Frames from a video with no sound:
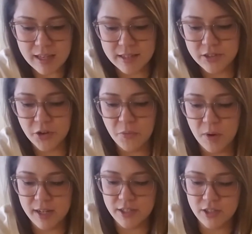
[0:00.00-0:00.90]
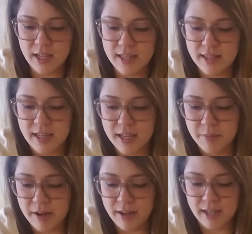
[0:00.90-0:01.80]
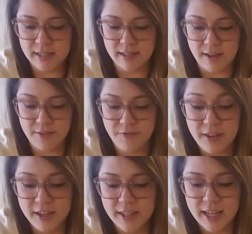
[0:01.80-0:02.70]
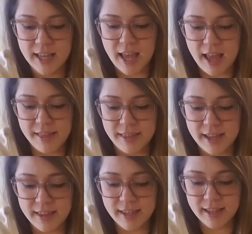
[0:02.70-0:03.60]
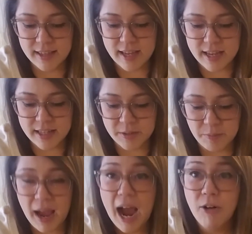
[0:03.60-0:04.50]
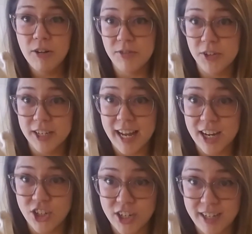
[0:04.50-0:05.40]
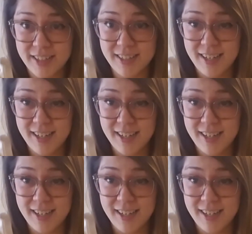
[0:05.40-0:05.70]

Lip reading: So what do they think about us? I feel like they think that it's a powerful connection.